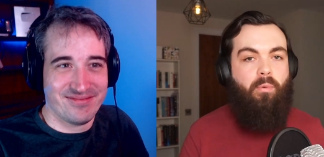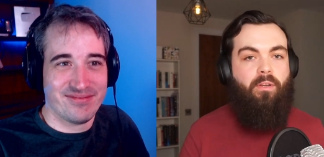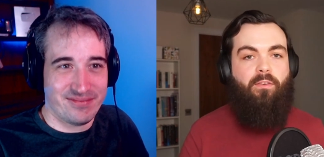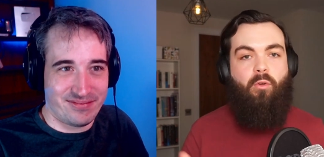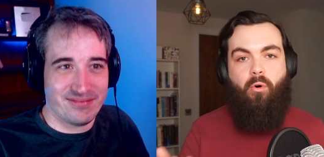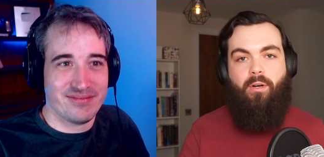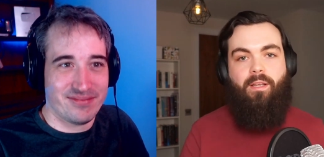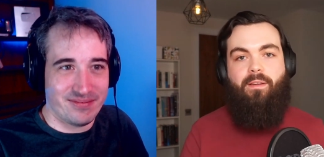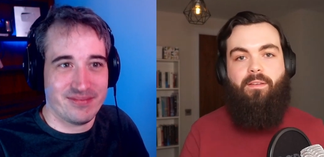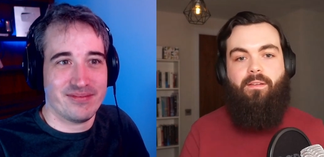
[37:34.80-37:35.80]
Speaker 1: but the story
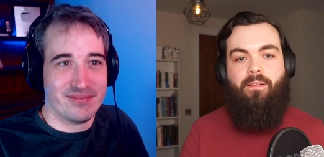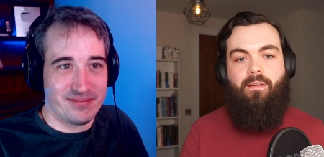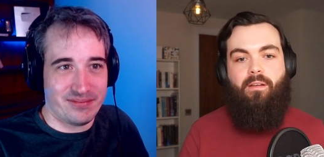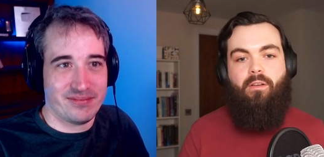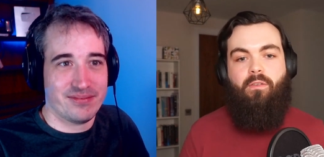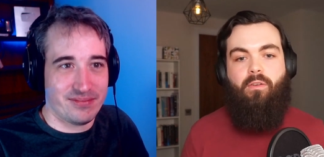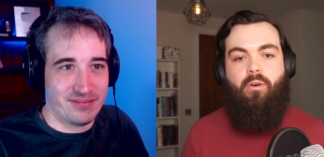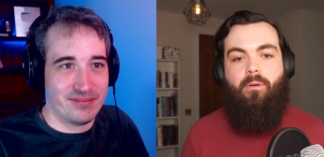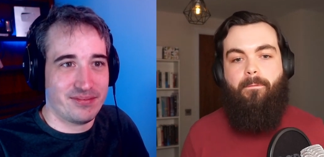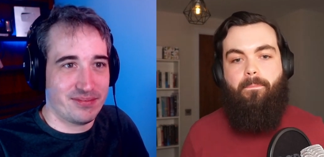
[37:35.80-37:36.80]
is.
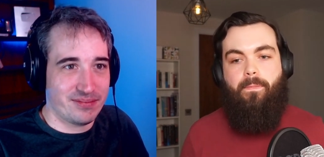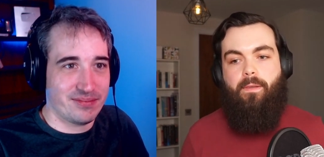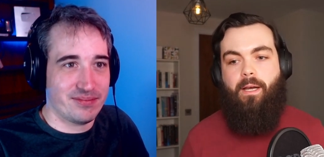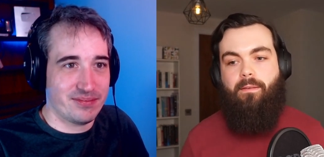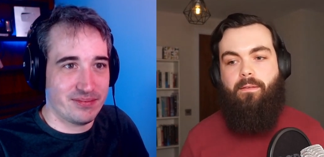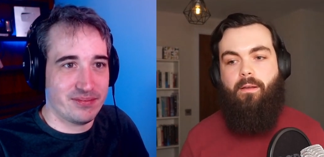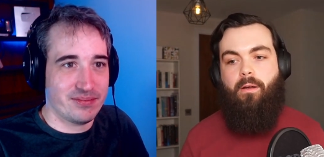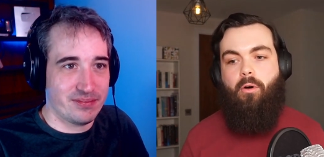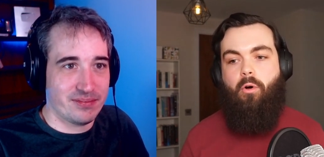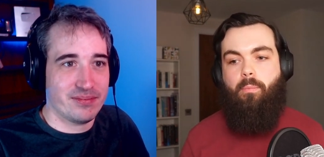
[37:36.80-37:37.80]
So that's the
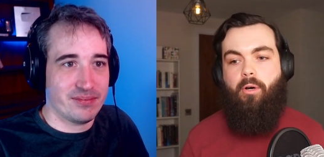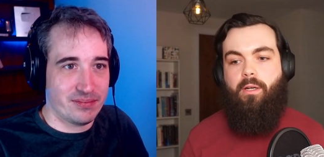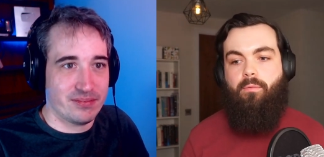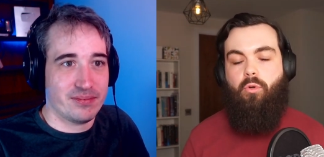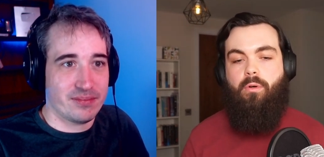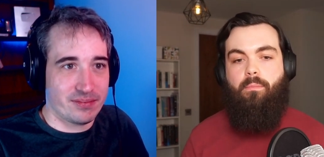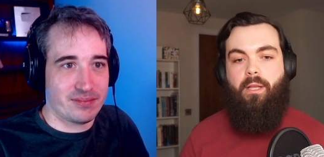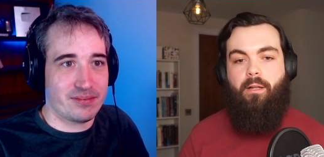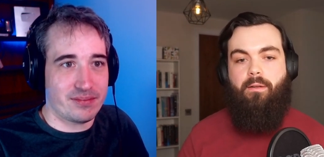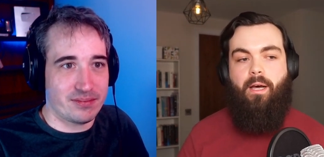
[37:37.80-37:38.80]
whole point. If you can
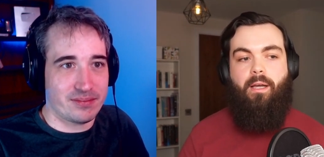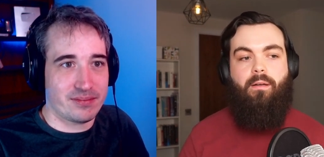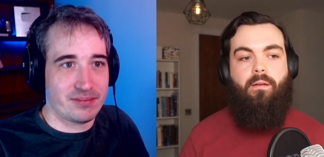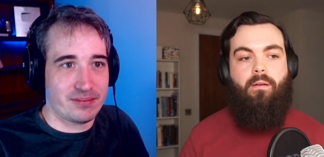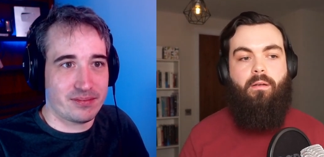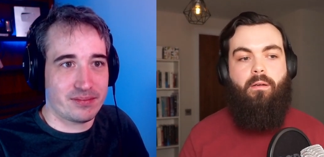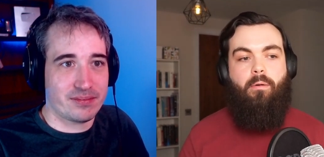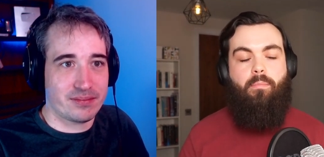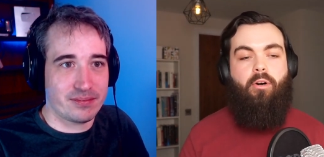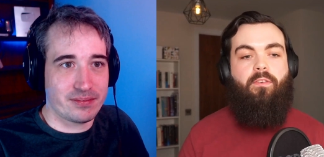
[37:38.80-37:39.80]
build that
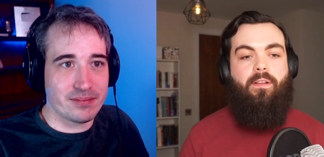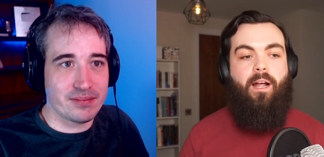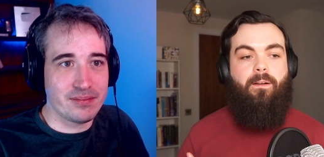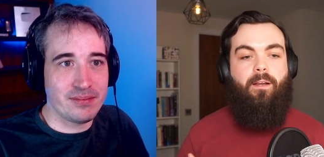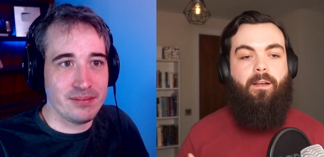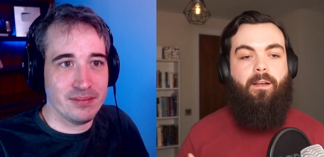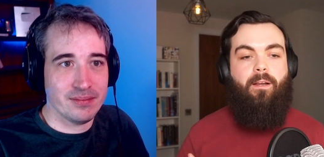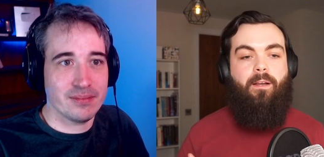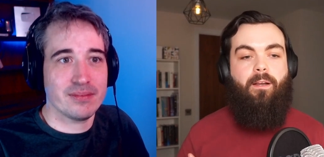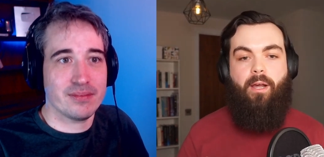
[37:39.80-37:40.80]
personality and
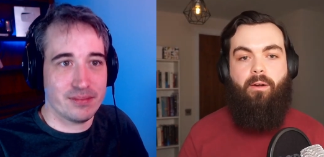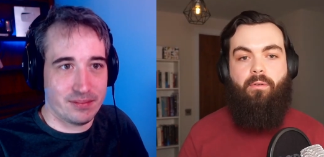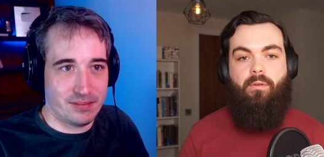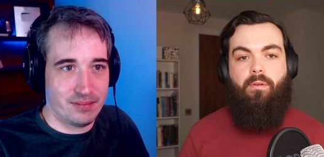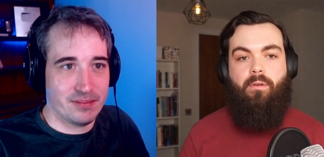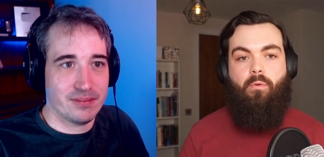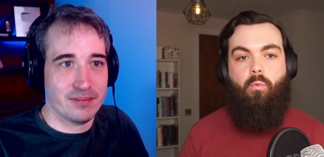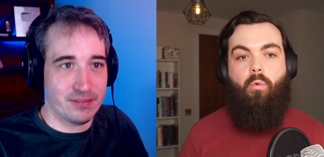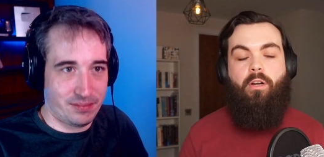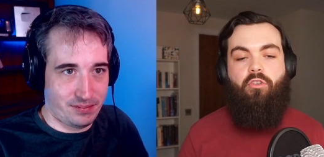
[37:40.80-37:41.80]
brand around
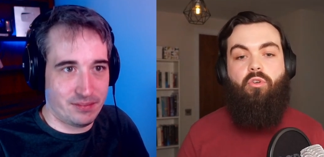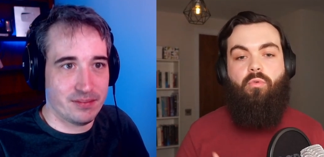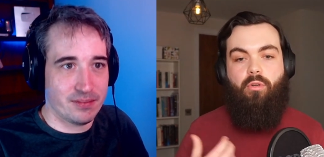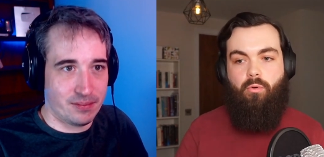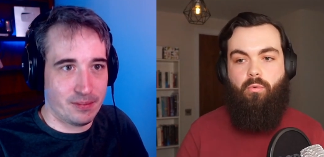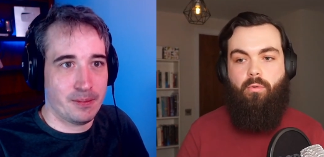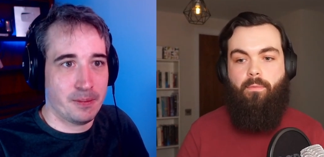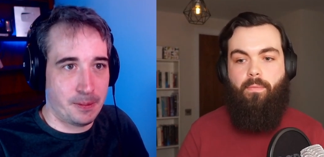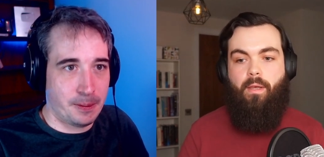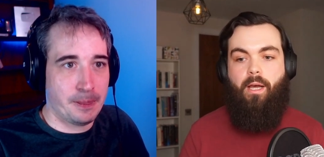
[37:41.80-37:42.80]
what you do
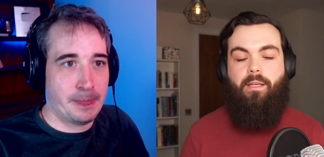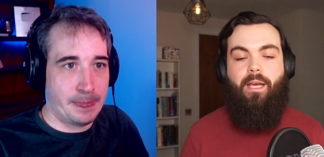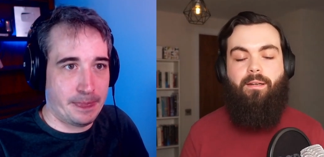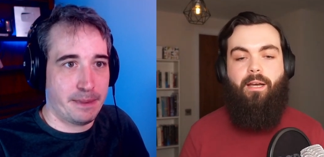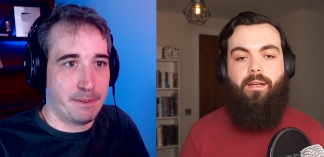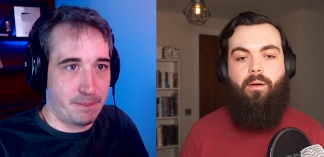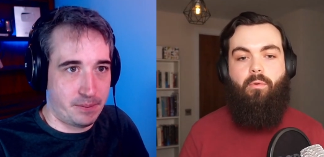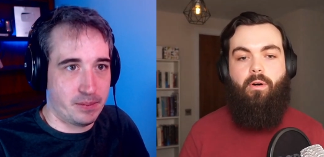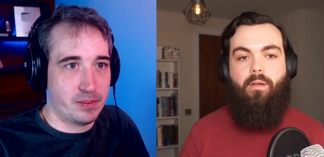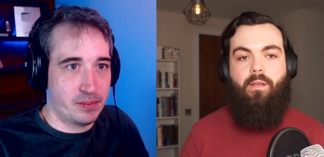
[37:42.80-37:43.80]
and get that
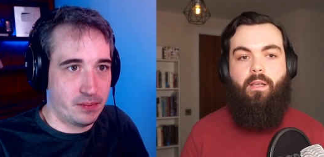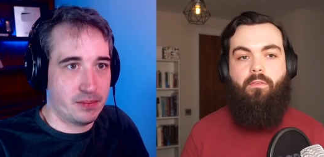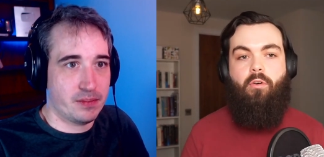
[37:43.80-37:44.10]
network, it's